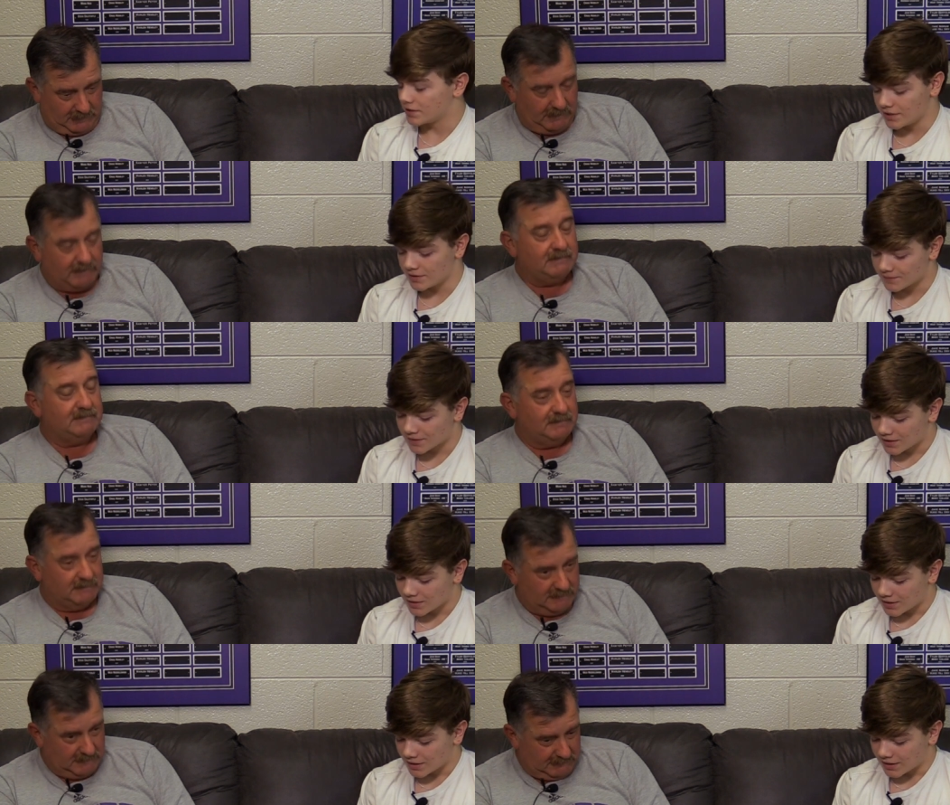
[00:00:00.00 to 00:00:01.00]
Speaker 1: T.
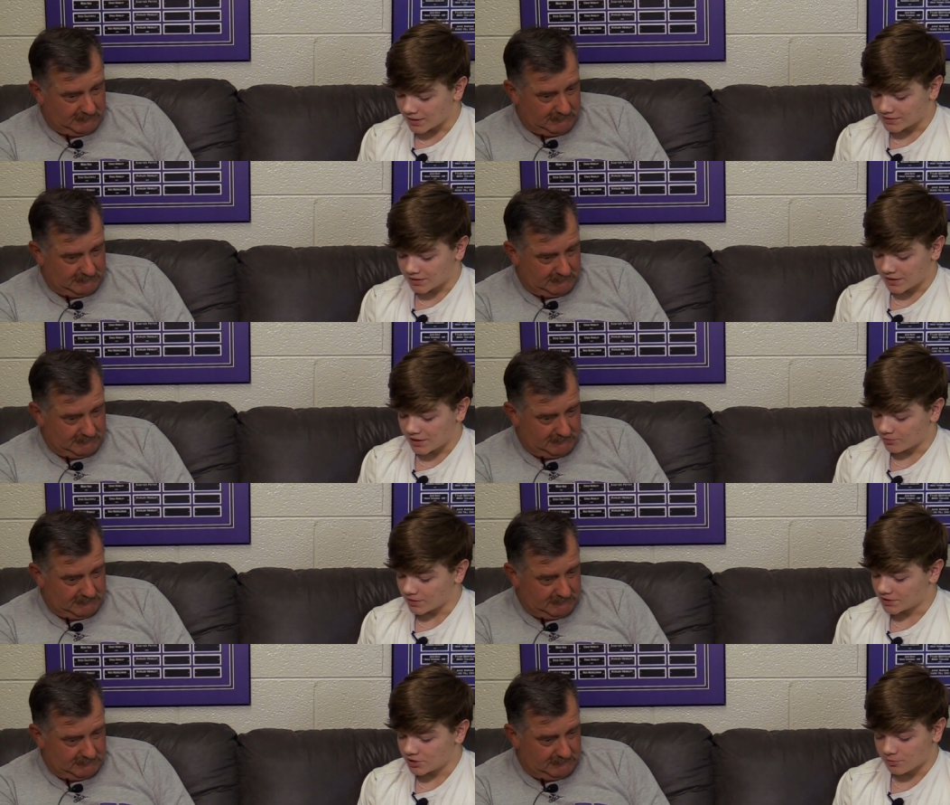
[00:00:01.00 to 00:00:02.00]
Is there any
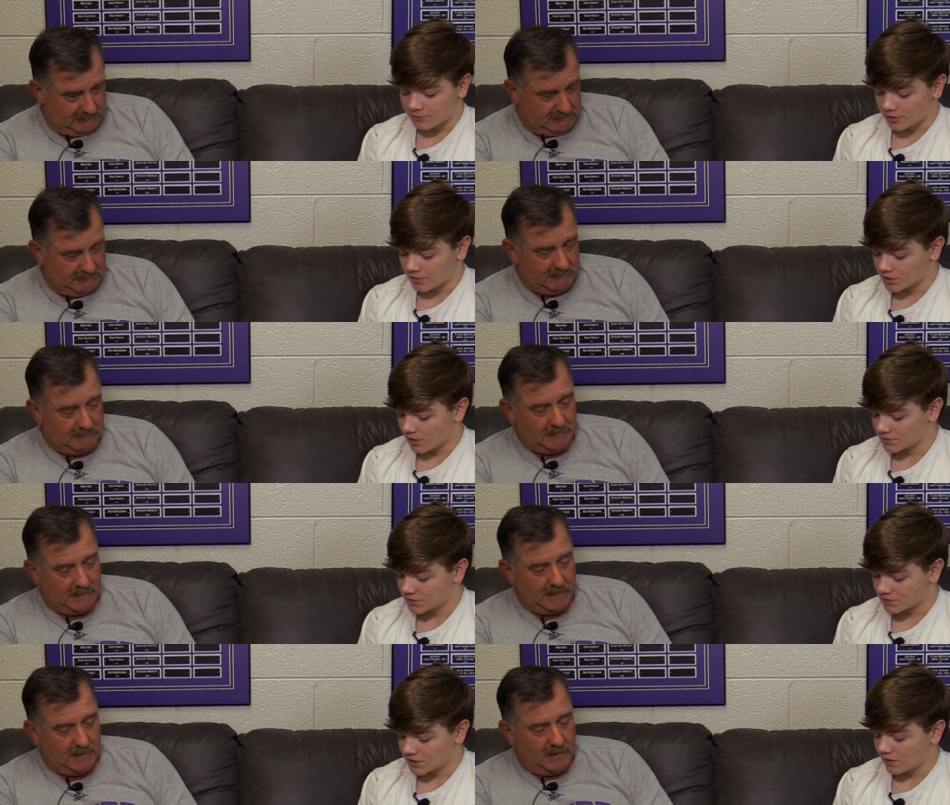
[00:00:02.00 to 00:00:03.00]
reason you prefer this offensive
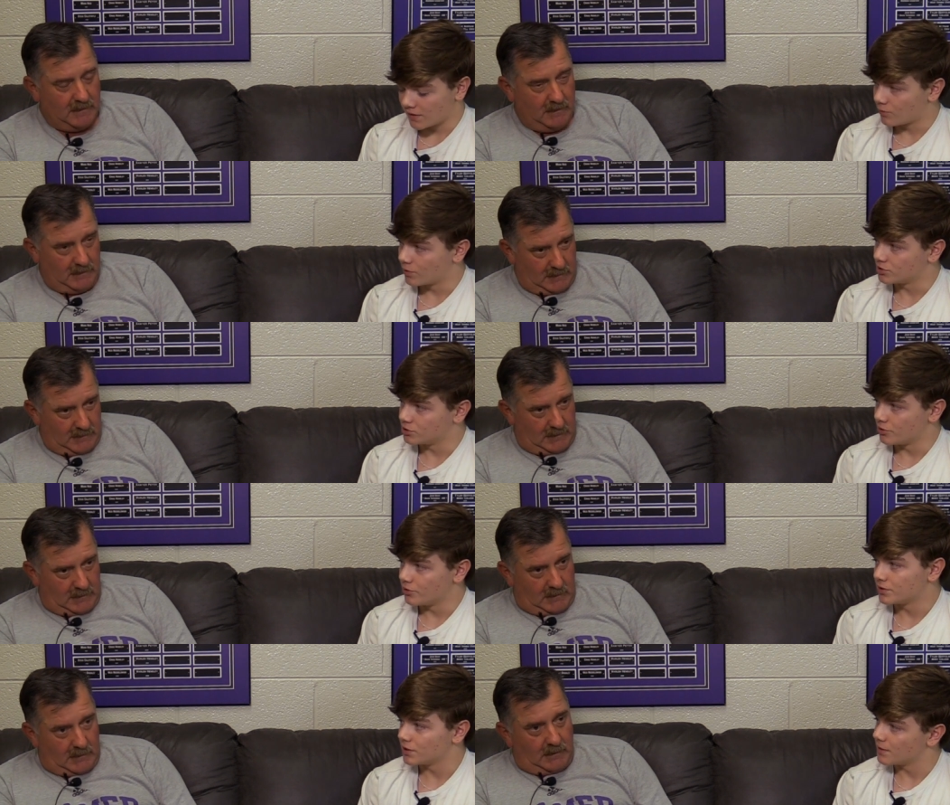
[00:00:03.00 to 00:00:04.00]
style? Like what drew you
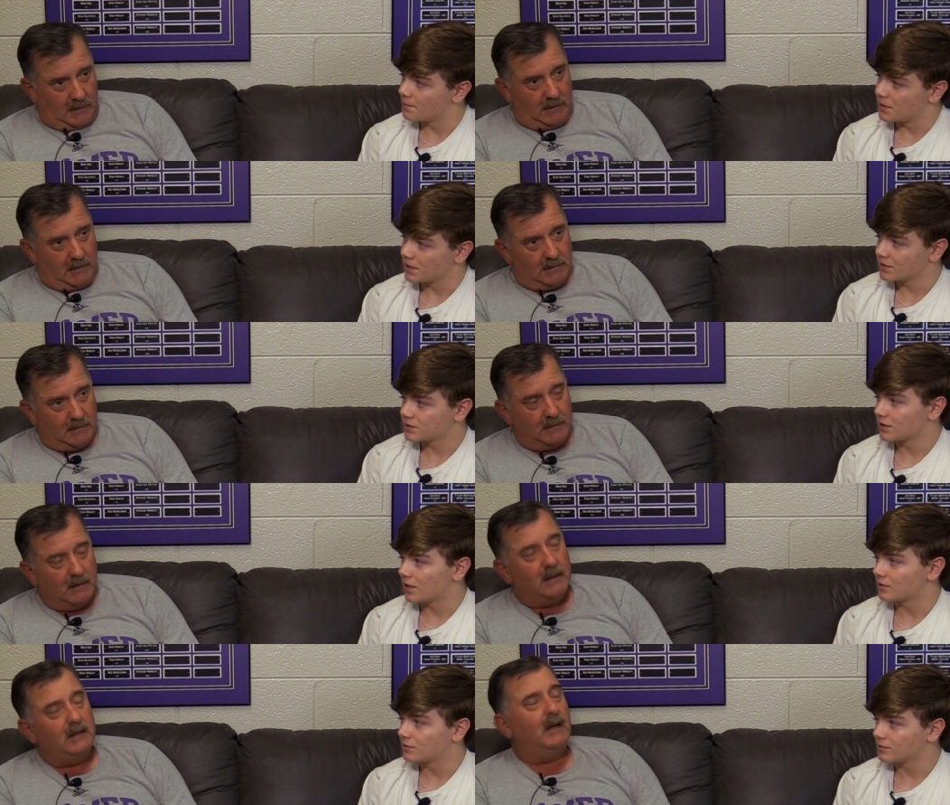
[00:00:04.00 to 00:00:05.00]
to pick this
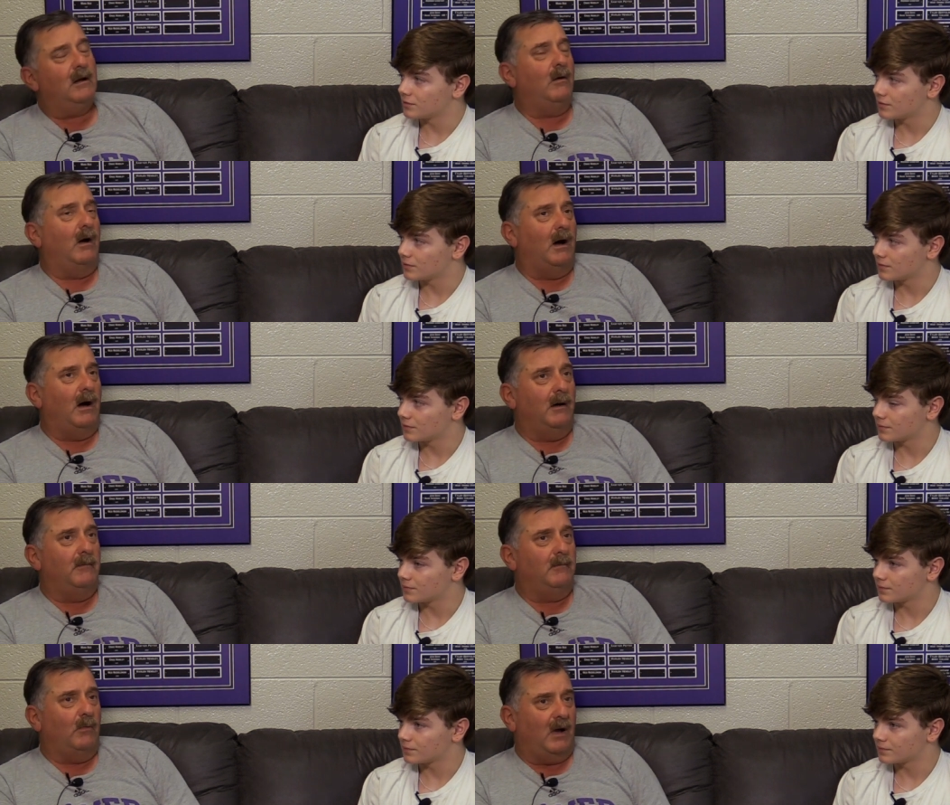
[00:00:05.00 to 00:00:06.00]
style? You know,
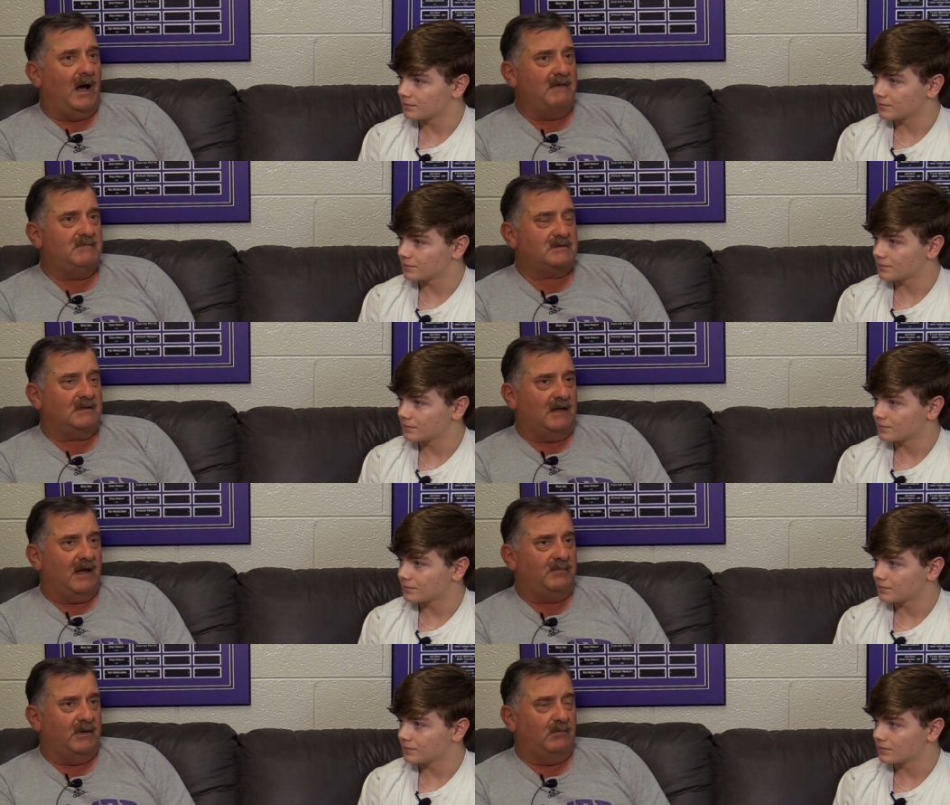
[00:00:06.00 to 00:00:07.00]
um,
Speaker 2: well, obviously
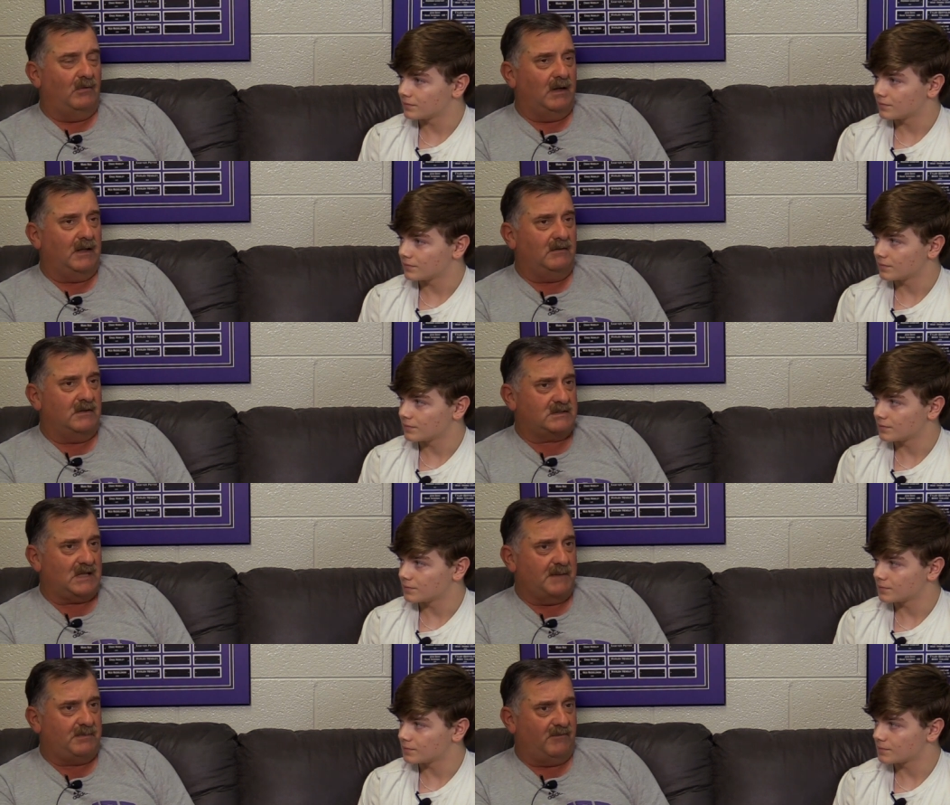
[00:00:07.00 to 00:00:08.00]
I've been running this
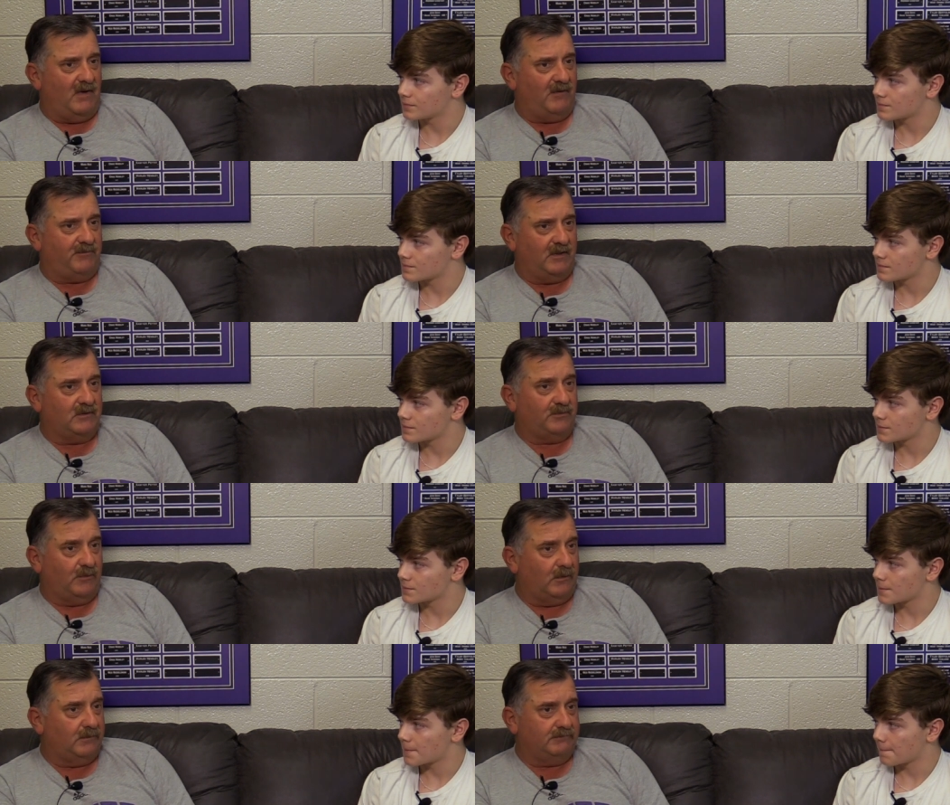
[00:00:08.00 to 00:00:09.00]
type of offense
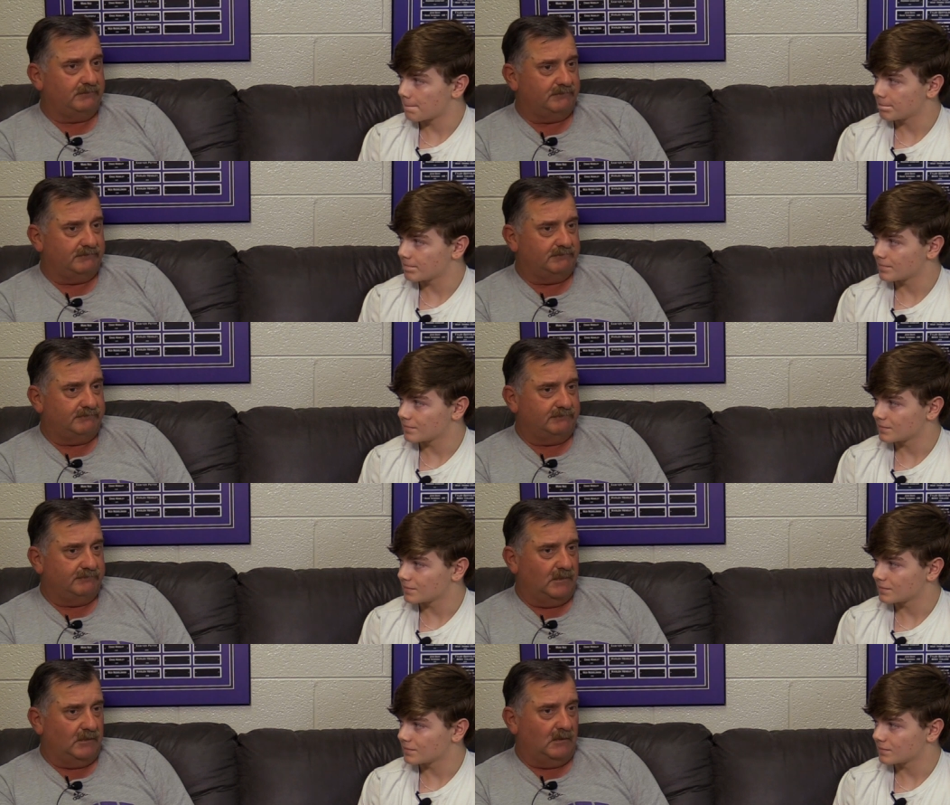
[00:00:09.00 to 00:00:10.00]
for
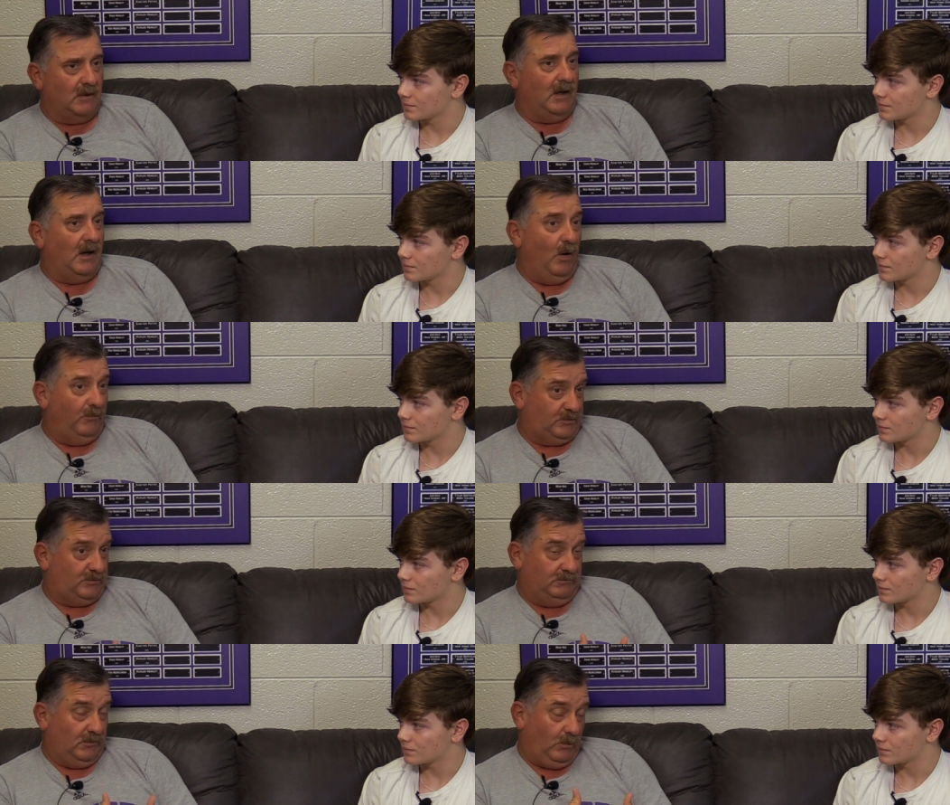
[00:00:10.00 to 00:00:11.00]
over
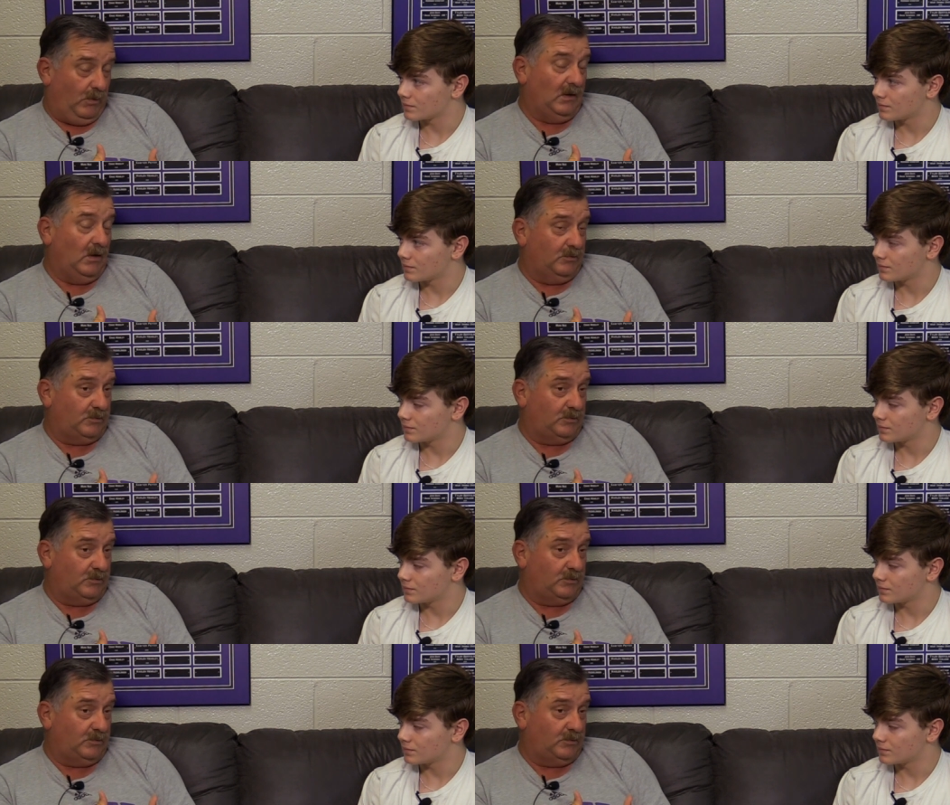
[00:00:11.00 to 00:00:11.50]
well over